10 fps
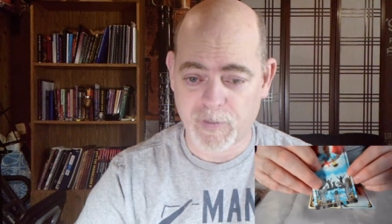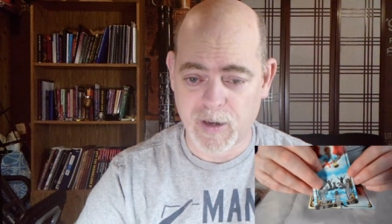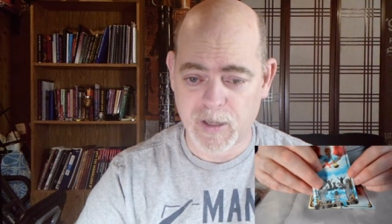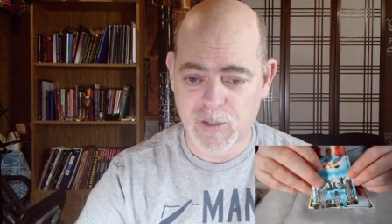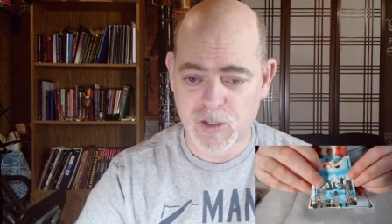
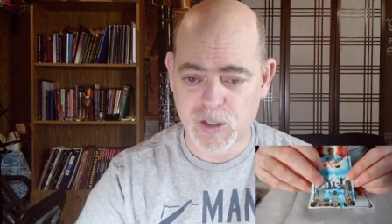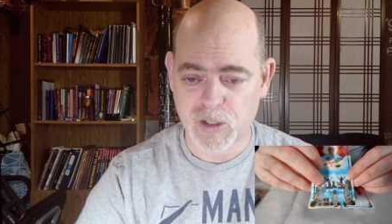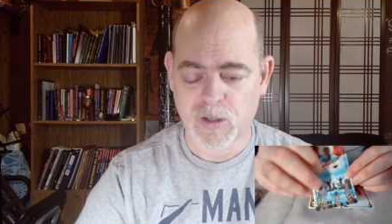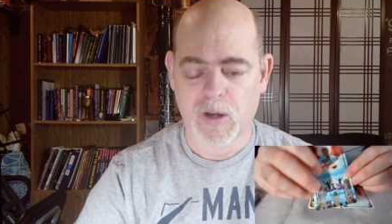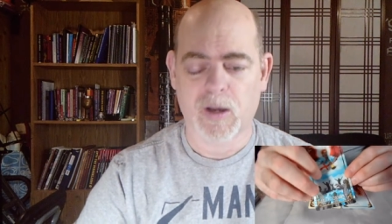reach.
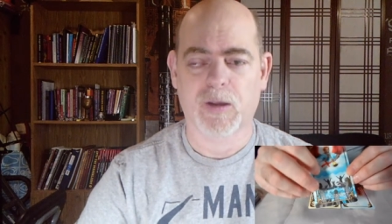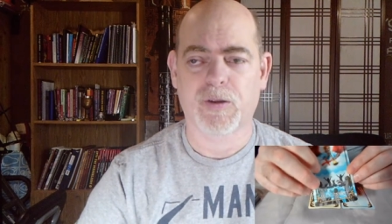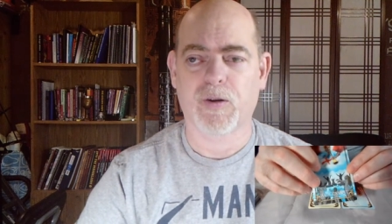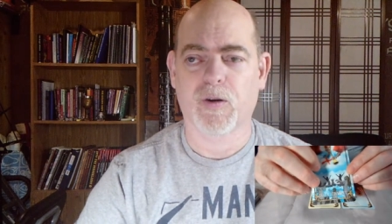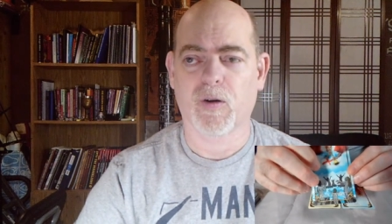
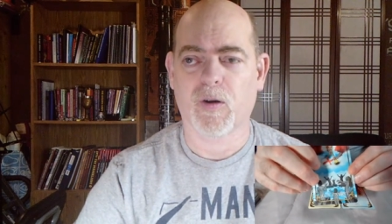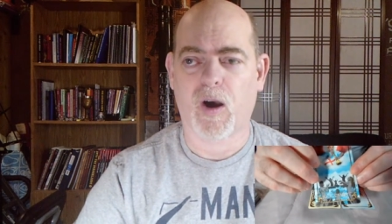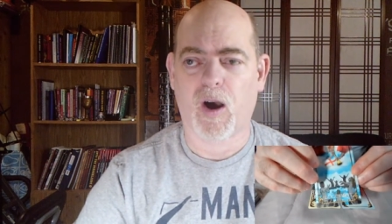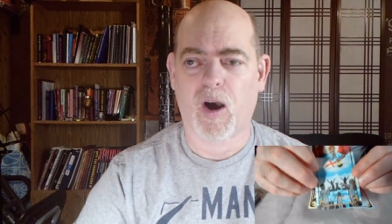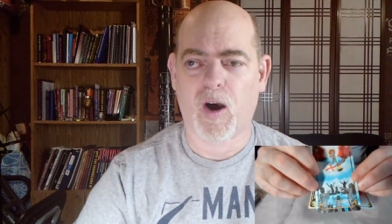You're
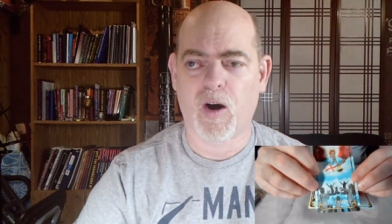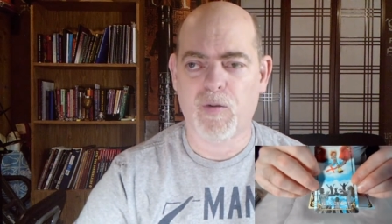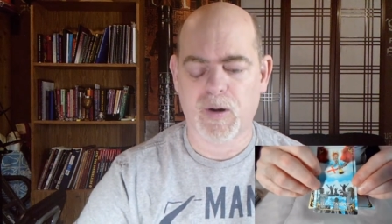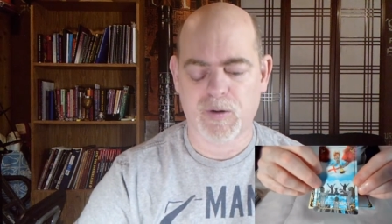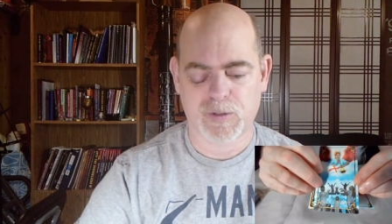
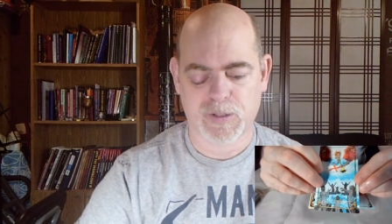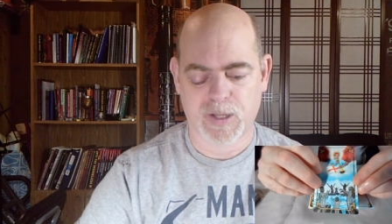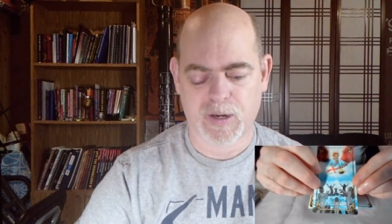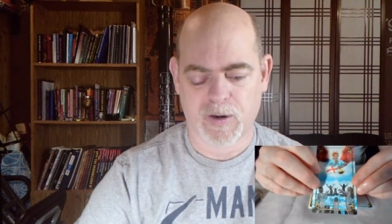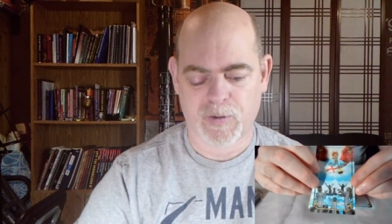almost
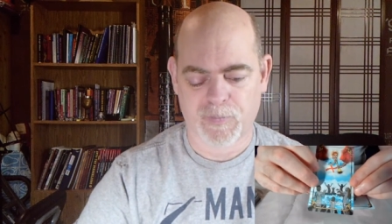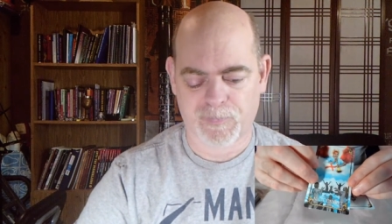there.